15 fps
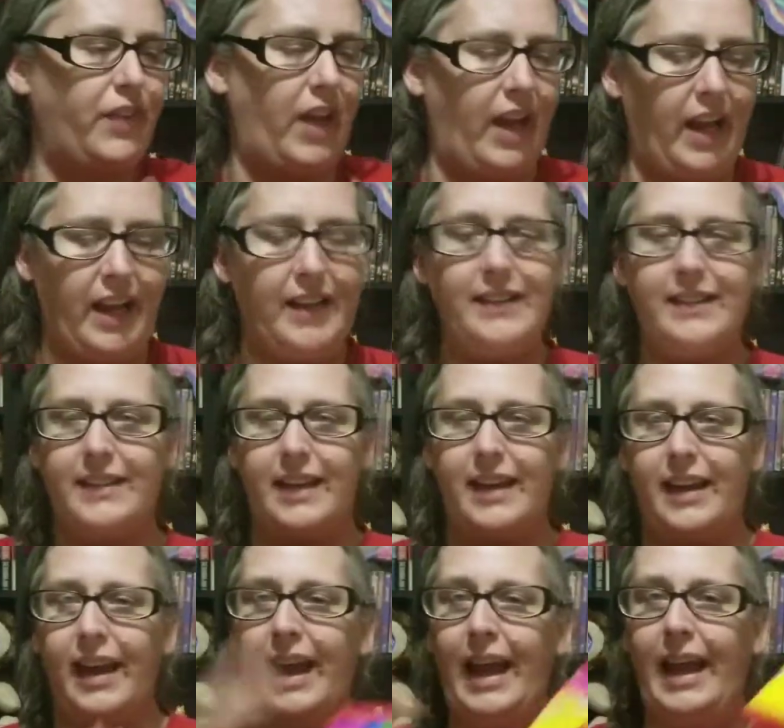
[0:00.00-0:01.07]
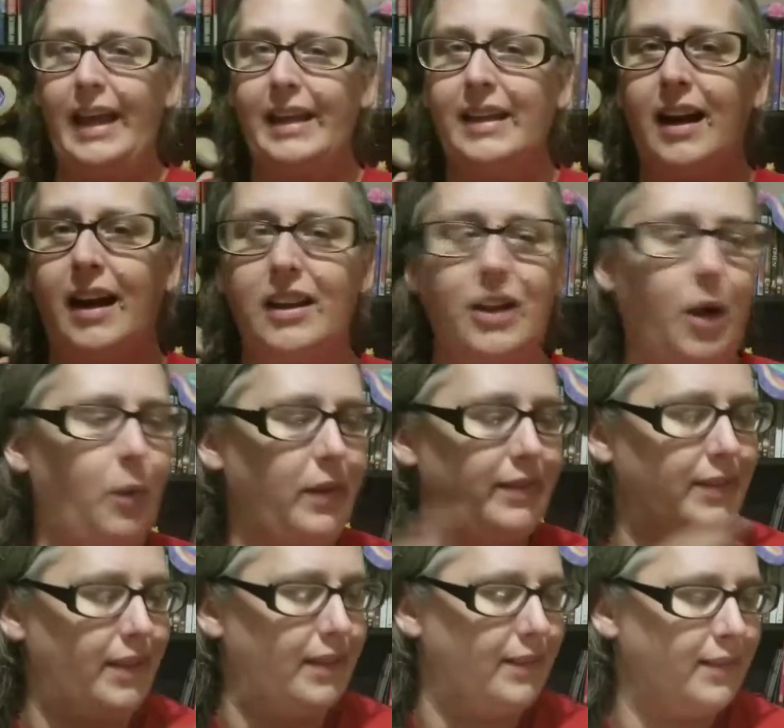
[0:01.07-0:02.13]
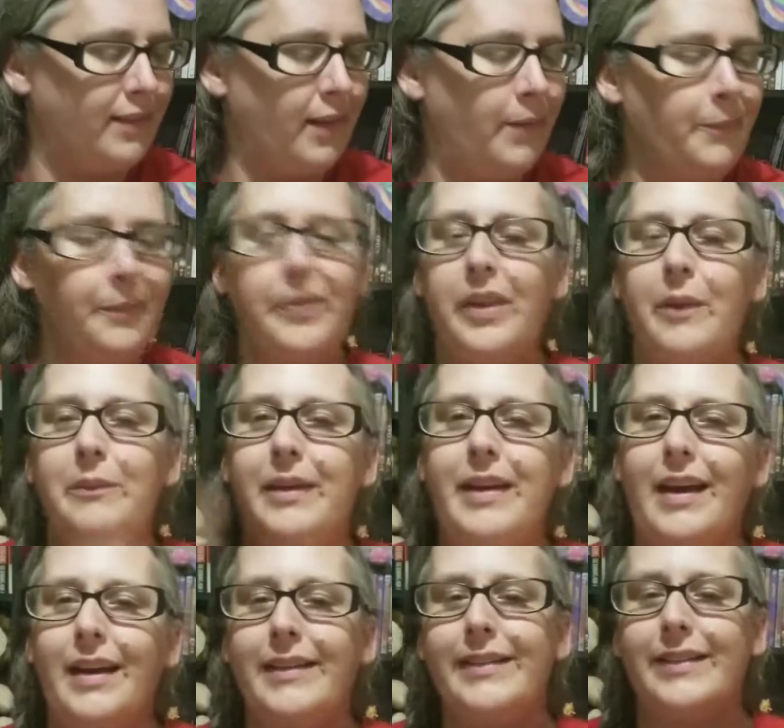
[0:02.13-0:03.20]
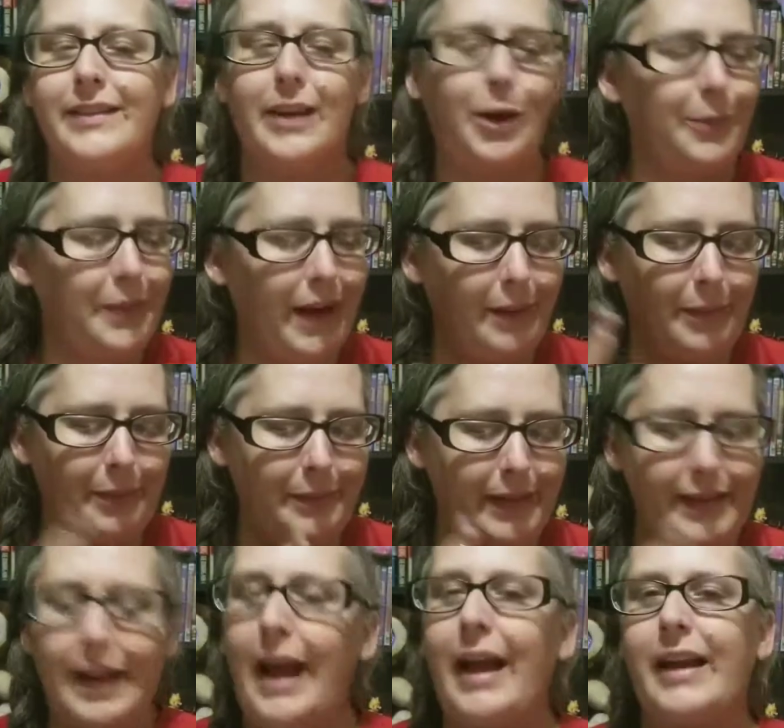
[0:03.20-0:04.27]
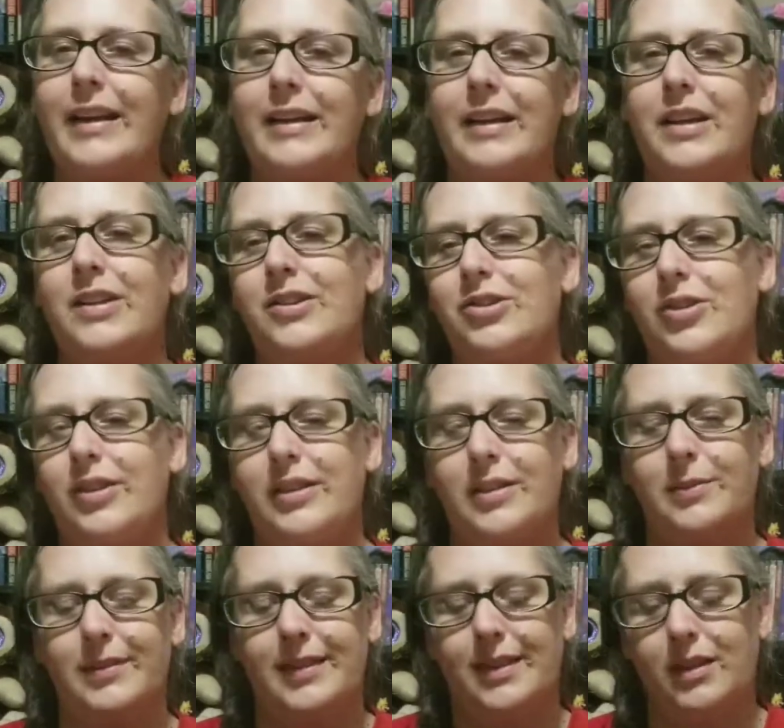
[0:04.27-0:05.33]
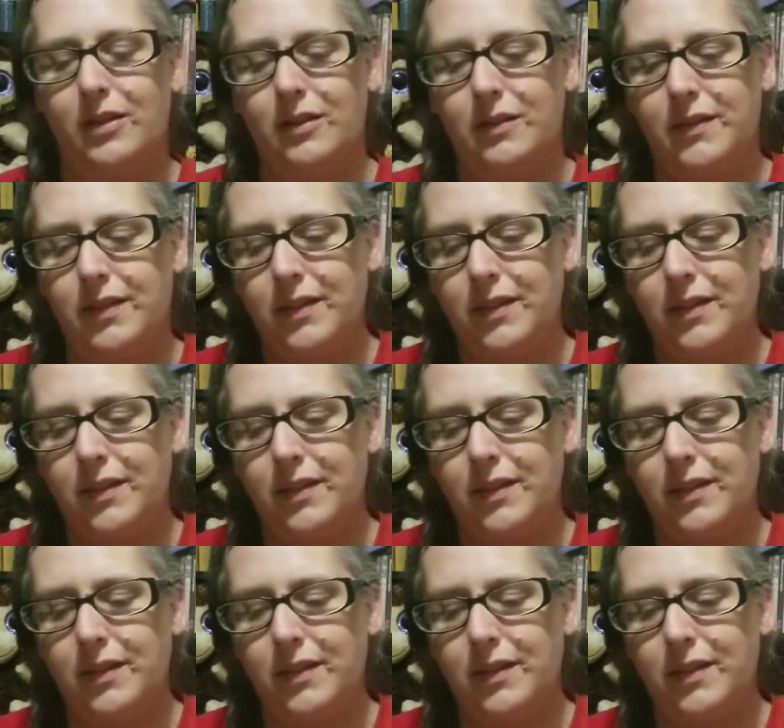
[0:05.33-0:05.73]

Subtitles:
and say, hey, color with this, because they're probably not going to enjoy themselves.